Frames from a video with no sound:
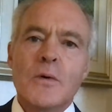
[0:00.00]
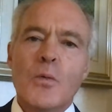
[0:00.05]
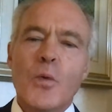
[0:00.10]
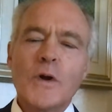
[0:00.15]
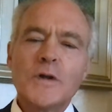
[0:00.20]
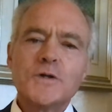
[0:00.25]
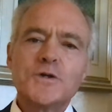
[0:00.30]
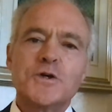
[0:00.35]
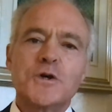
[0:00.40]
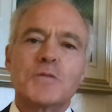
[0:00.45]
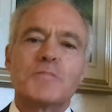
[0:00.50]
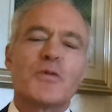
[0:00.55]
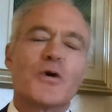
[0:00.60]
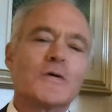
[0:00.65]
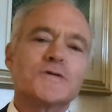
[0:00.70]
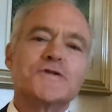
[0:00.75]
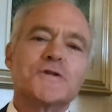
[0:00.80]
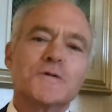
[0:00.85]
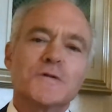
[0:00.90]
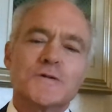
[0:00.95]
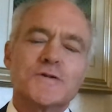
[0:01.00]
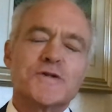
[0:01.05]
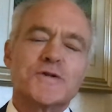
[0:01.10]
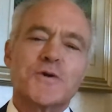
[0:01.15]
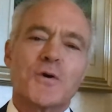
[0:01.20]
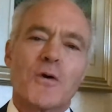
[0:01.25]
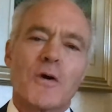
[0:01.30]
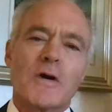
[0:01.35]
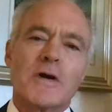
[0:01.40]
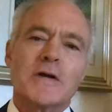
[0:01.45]
What is your personal
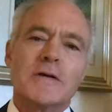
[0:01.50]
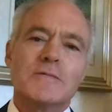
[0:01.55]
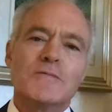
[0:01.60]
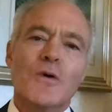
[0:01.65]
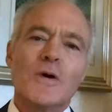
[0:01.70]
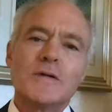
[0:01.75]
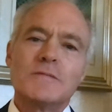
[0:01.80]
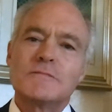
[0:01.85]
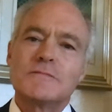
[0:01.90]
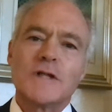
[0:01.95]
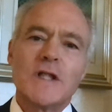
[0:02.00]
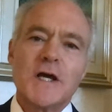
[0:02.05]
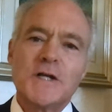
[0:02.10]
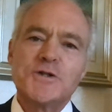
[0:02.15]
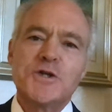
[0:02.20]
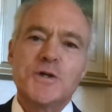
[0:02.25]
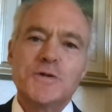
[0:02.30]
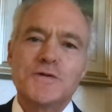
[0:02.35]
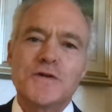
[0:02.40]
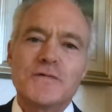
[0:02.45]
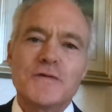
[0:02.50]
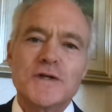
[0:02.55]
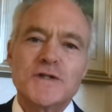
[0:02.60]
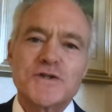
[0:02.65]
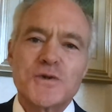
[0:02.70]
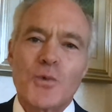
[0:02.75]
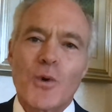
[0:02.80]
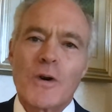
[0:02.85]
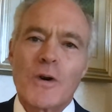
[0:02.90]
story? What led you to this